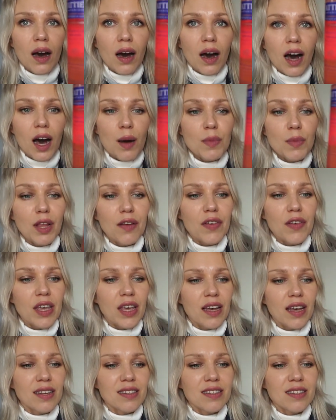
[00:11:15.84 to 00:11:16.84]
I'm loving
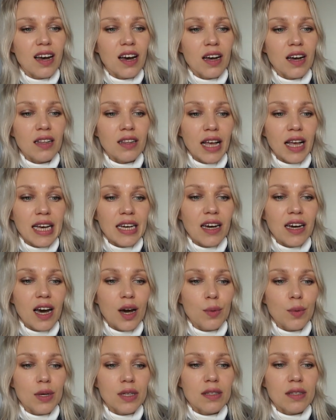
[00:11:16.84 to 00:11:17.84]
it. I like
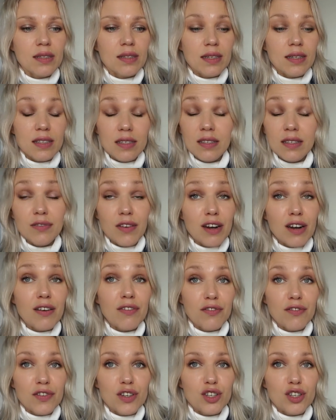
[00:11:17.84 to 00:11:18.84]
how it's very
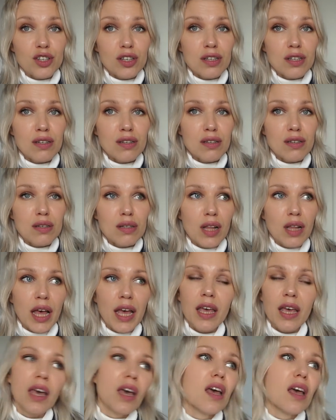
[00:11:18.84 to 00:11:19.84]
efficient,
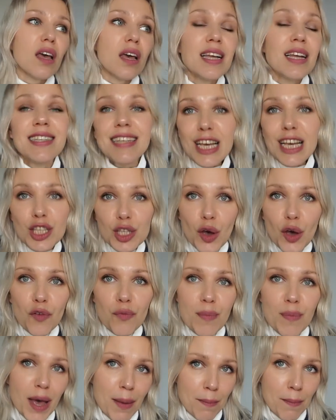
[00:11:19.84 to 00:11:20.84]
like it takes off
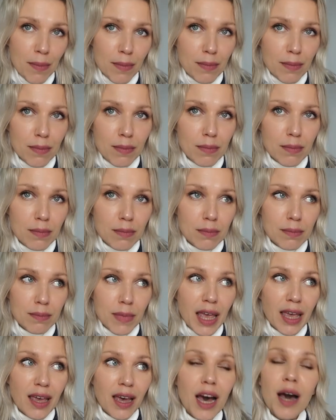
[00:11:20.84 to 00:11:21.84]
my
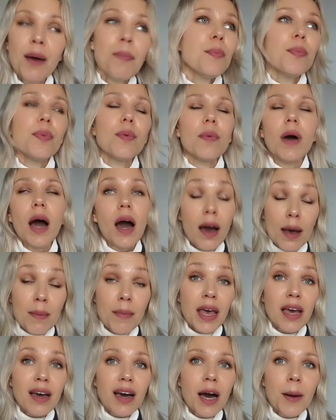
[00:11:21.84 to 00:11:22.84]
makeup, eye
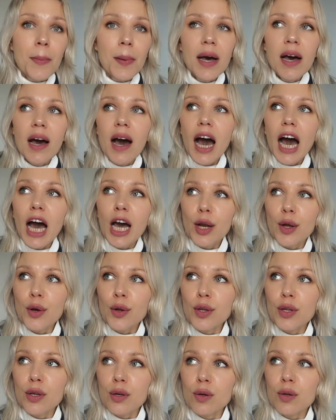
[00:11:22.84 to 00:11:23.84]
makeup. I
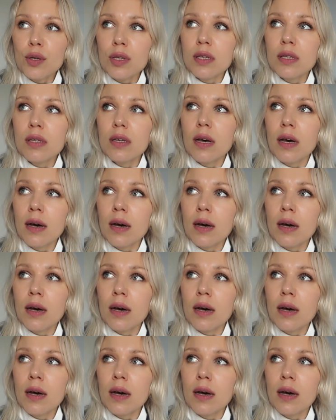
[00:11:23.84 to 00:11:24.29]
don't use